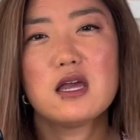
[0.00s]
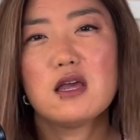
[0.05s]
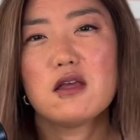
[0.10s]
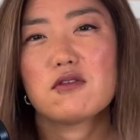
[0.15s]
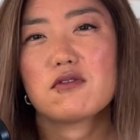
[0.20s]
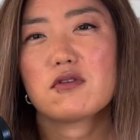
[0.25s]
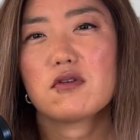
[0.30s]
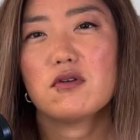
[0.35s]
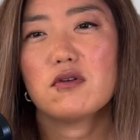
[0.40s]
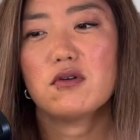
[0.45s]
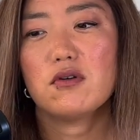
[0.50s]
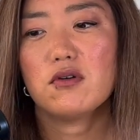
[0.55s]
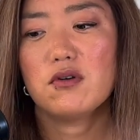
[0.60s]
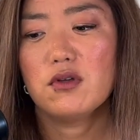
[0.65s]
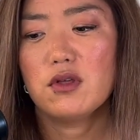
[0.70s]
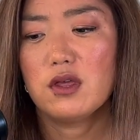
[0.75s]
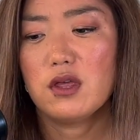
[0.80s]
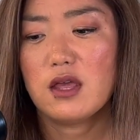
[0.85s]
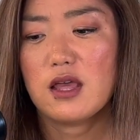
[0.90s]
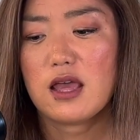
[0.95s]
So
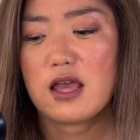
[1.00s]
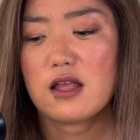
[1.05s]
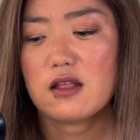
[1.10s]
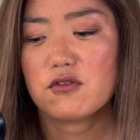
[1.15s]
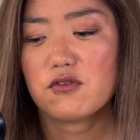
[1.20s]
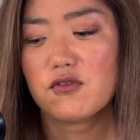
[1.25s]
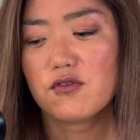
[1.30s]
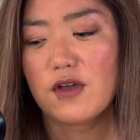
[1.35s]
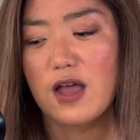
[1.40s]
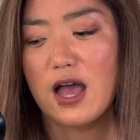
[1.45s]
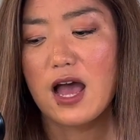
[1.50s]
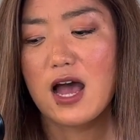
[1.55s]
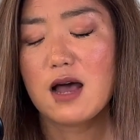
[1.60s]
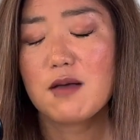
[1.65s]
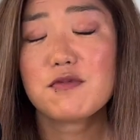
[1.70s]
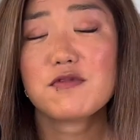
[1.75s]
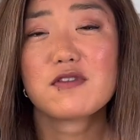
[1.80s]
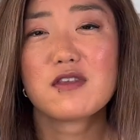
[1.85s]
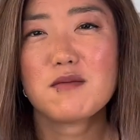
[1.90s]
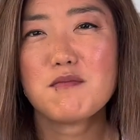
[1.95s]
to have
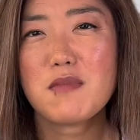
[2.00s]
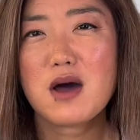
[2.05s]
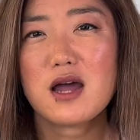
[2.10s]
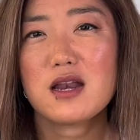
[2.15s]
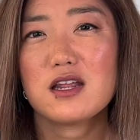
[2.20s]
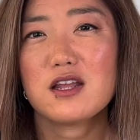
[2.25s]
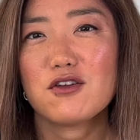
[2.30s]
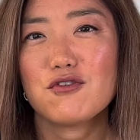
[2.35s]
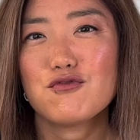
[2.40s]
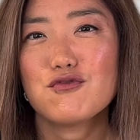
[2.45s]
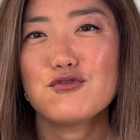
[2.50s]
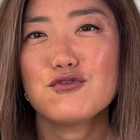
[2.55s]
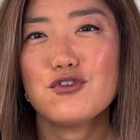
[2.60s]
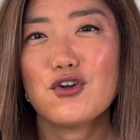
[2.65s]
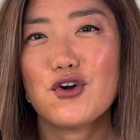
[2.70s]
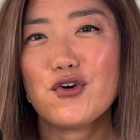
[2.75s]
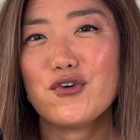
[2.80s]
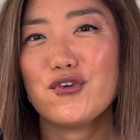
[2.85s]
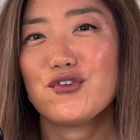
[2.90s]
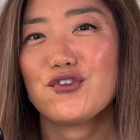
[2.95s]
somebody who
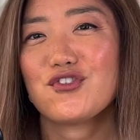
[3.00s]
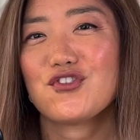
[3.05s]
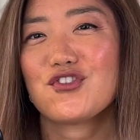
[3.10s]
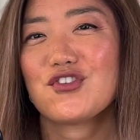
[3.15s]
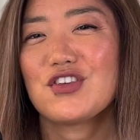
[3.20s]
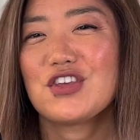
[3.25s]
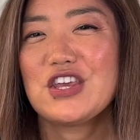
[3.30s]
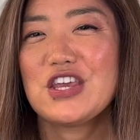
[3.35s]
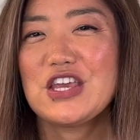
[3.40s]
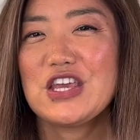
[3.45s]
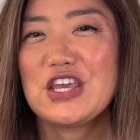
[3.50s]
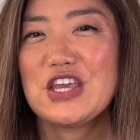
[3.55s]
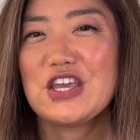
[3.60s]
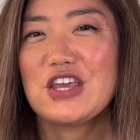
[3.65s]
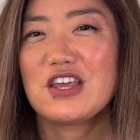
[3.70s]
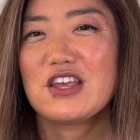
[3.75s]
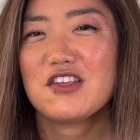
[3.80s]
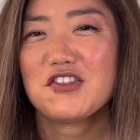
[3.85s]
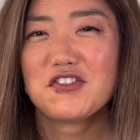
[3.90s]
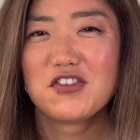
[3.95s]
knows
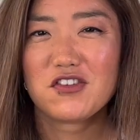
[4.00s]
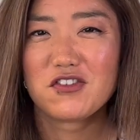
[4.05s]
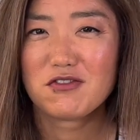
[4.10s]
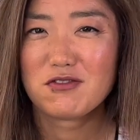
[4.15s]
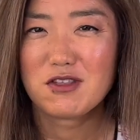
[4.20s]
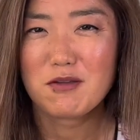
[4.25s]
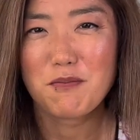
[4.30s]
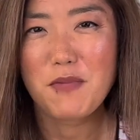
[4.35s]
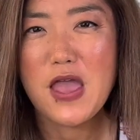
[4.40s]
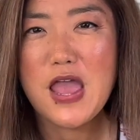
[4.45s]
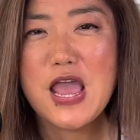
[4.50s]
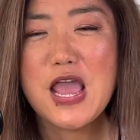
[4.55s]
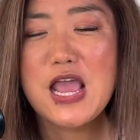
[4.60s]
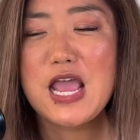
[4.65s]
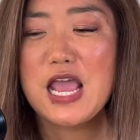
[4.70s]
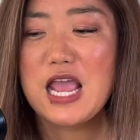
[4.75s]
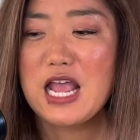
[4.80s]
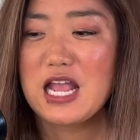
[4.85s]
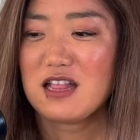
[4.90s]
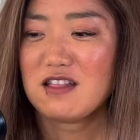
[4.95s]
the
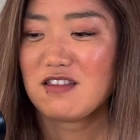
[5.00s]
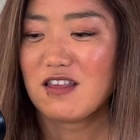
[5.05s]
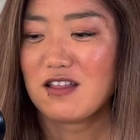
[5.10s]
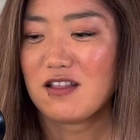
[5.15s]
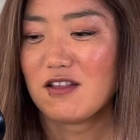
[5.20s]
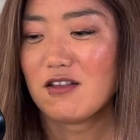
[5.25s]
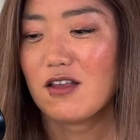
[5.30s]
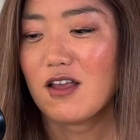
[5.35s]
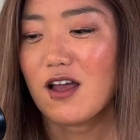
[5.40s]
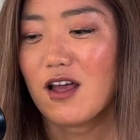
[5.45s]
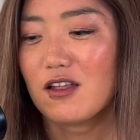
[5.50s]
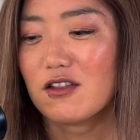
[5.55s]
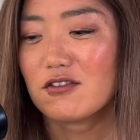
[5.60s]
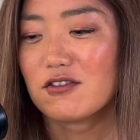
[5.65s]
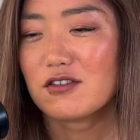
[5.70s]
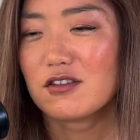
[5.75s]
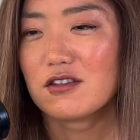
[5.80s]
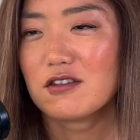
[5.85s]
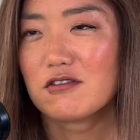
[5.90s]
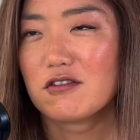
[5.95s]
pains and
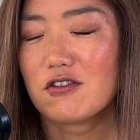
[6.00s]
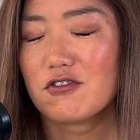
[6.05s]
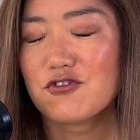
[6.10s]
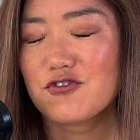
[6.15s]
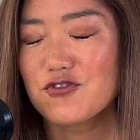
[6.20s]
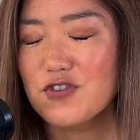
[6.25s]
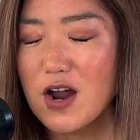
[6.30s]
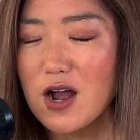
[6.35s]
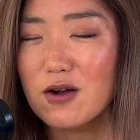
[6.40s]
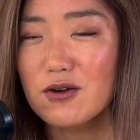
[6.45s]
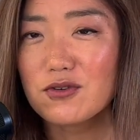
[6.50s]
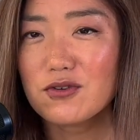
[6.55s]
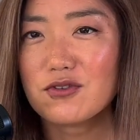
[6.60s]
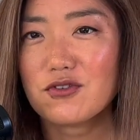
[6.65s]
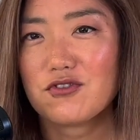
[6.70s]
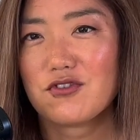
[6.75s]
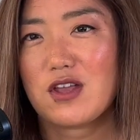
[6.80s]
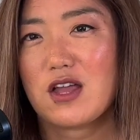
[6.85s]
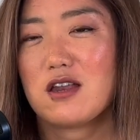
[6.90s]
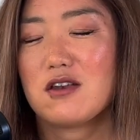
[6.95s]
the
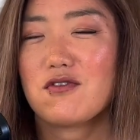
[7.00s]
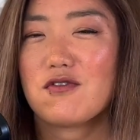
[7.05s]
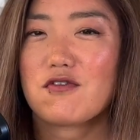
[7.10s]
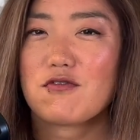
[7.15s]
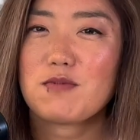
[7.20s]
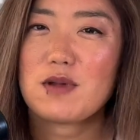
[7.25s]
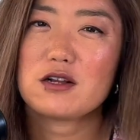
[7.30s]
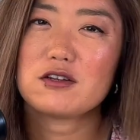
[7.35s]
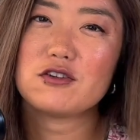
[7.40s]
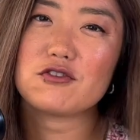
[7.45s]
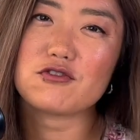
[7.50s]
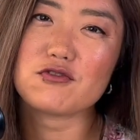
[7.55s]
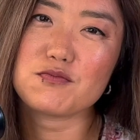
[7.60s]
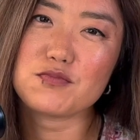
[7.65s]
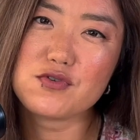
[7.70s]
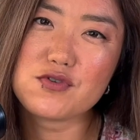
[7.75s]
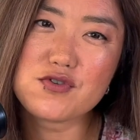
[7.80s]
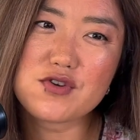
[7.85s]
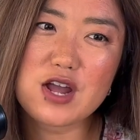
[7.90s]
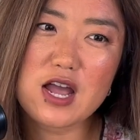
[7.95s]
struggles at nurse practitioner
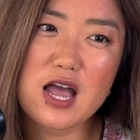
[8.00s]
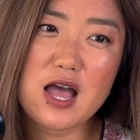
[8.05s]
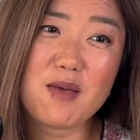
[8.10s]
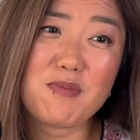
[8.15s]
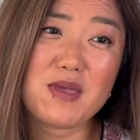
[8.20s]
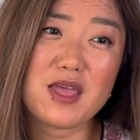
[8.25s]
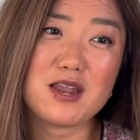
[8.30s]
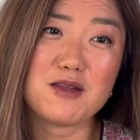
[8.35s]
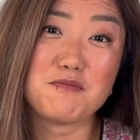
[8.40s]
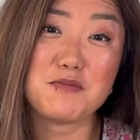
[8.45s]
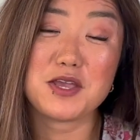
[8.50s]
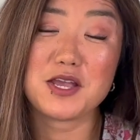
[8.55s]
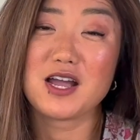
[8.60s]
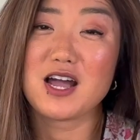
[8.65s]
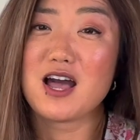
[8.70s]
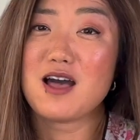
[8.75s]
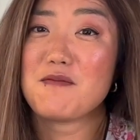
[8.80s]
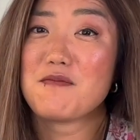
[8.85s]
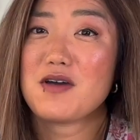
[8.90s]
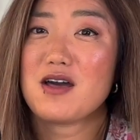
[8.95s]
program, and then
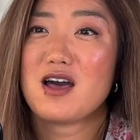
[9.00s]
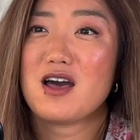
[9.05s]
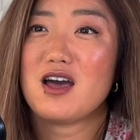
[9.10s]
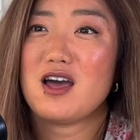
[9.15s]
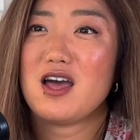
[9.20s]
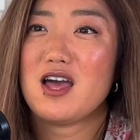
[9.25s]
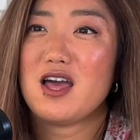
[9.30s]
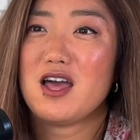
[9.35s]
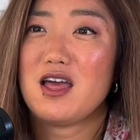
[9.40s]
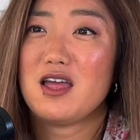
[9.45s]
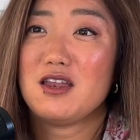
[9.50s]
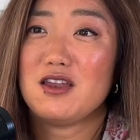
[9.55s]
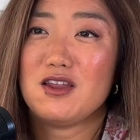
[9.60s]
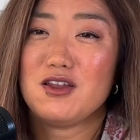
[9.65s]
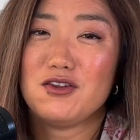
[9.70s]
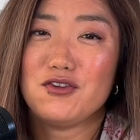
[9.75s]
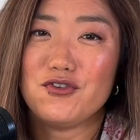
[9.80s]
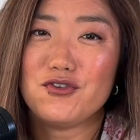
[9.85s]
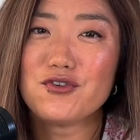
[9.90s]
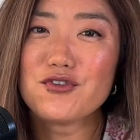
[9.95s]
become a
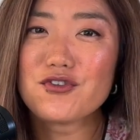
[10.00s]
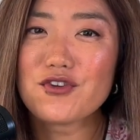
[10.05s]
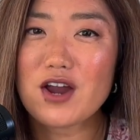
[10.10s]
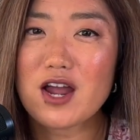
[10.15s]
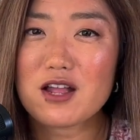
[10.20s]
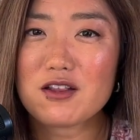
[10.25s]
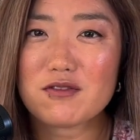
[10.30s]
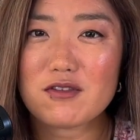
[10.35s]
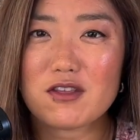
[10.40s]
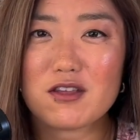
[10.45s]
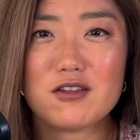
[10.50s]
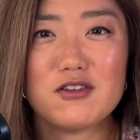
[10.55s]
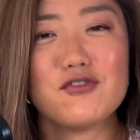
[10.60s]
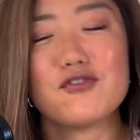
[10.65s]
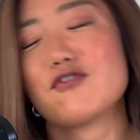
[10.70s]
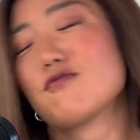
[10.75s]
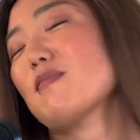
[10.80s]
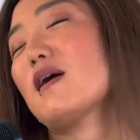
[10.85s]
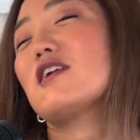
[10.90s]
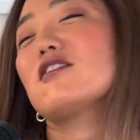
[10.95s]
new grad
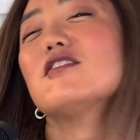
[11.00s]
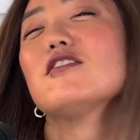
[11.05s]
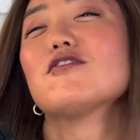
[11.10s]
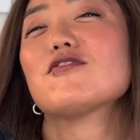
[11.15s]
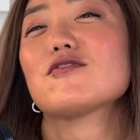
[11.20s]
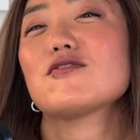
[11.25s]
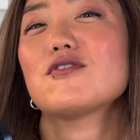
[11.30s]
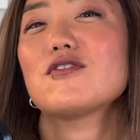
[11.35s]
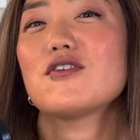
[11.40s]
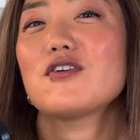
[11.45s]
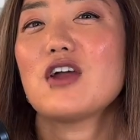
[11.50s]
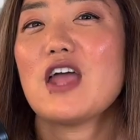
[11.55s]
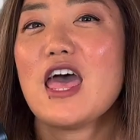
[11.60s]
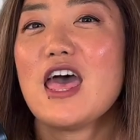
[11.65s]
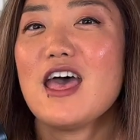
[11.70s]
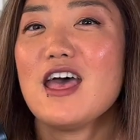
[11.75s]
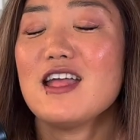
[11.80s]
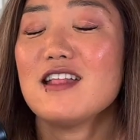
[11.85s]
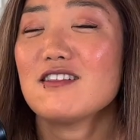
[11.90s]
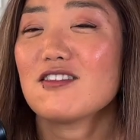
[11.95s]
nurse practitioner,
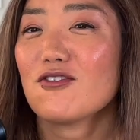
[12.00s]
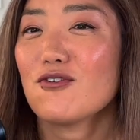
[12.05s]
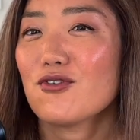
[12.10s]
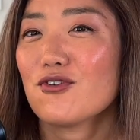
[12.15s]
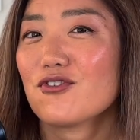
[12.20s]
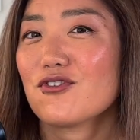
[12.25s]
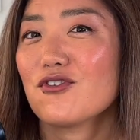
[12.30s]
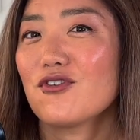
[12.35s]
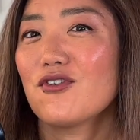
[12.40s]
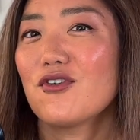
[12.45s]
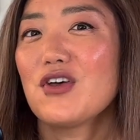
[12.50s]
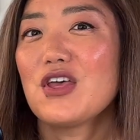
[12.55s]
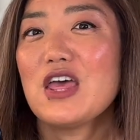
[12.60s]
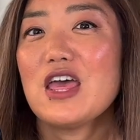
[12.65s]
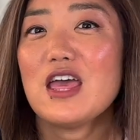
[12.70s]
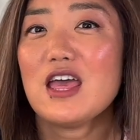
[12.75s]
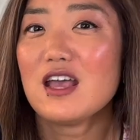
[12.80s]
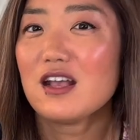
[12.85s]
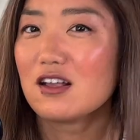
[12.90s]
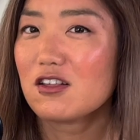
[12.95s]
and also
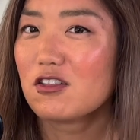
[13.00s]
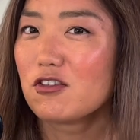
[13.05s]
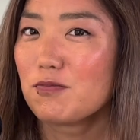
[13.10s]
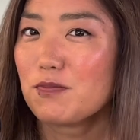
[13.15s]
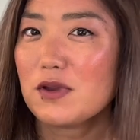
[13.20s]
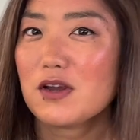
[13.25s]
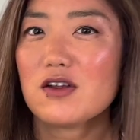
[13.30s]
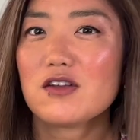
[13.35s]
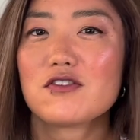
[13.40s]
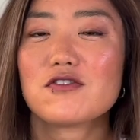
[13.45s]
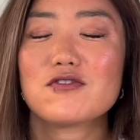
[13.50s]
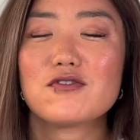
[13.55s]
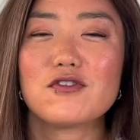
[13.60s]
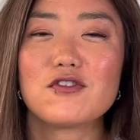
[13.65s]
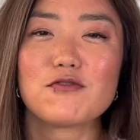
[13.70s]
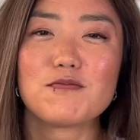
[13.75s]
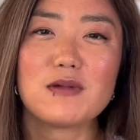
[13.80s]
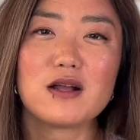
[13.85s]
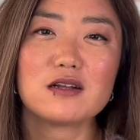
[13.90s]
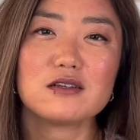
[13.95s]
experienced nurse
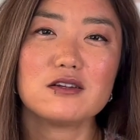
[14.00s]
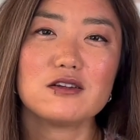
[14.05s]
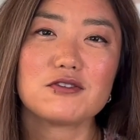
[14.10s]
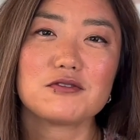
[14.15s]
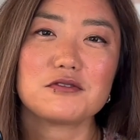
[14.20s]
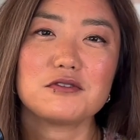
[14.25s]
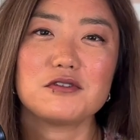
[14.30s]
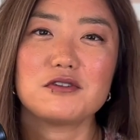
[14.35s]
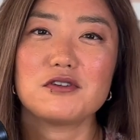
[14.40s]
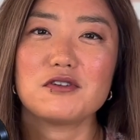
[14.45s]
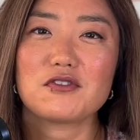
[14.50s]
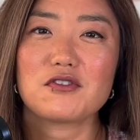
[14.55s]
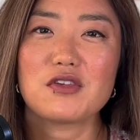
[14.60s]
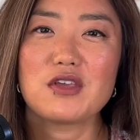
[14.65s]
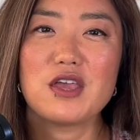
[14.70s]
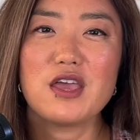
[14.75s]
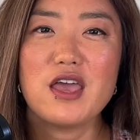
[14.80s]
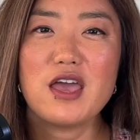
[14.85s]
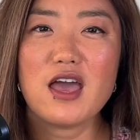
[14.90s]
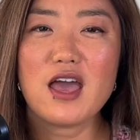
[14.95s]
practitioners,
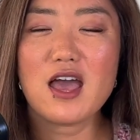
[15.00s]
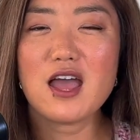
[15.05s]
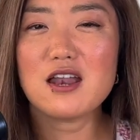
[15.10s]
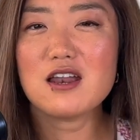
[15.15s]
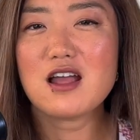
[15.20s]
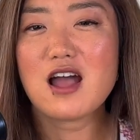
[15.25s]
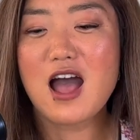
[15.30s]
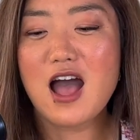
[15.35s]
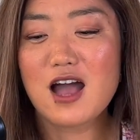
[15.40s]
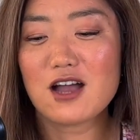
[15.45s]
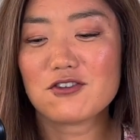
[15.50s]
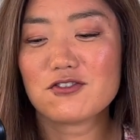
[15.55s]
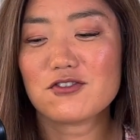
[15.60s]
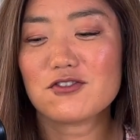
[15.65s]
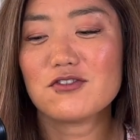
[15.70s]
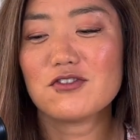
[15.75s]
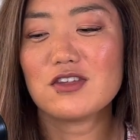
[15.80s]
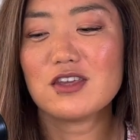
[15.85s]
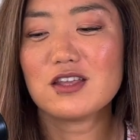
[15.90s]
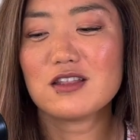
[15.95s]
and
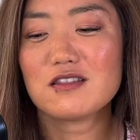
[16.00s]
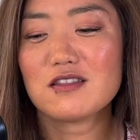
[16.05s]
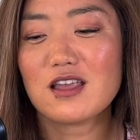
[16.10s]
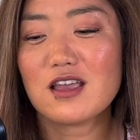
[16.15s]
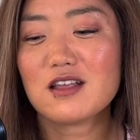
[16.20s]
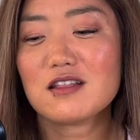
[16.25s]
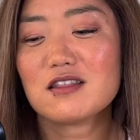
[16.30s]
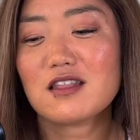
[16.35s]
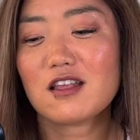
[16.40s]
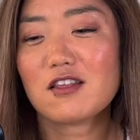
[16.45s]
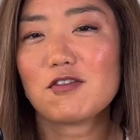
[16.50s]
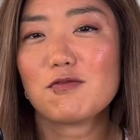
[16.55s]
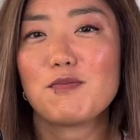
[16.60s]
actually take the